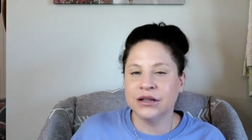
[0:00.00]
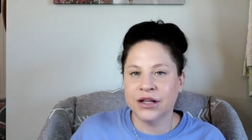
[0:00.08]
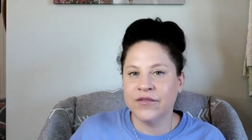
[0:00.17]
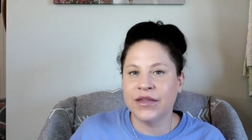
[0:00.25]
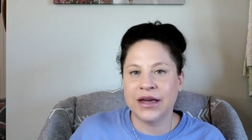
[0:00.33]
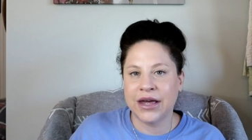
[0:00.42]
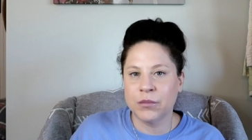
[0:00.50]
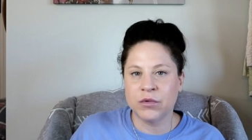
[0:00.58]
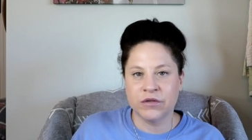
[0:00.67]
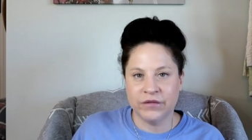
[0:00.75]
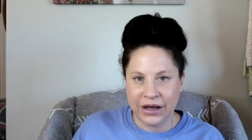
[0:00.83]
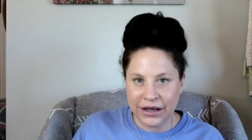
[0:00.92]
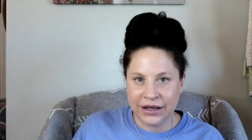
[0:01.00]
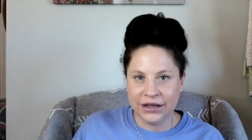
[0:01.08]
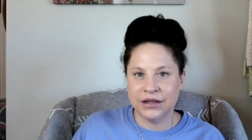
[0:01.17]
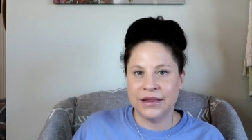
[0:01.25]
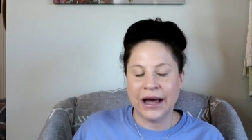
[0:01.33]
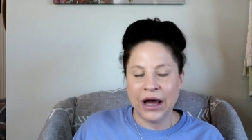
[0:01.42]
love they can provide.
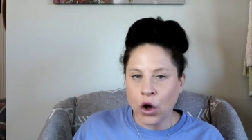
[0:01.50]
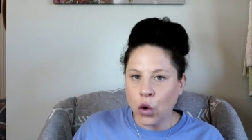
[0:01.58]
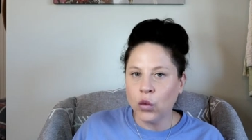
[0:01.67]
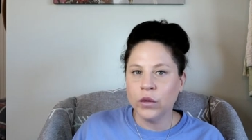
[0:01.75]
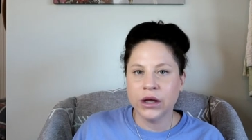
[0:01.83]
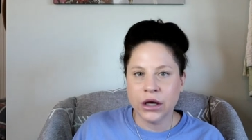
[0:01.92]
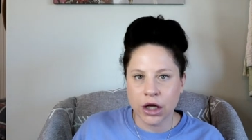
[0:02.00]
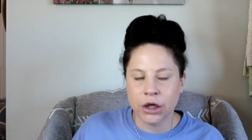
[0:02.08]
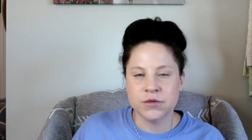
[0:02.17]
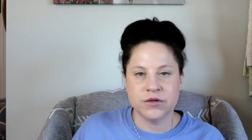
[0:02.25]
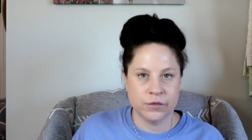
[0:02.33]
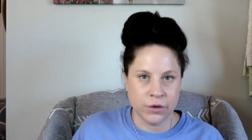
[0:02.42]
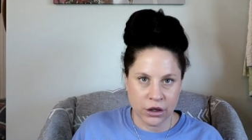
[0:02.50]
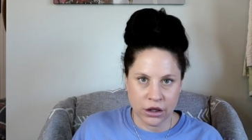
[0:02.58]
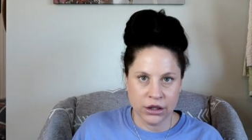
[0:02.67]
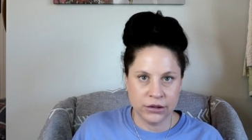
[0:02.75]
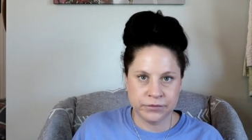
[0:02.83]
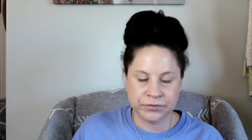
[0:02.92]
That only comes from
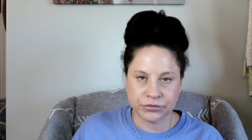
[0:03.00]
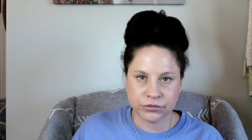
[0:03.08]
God.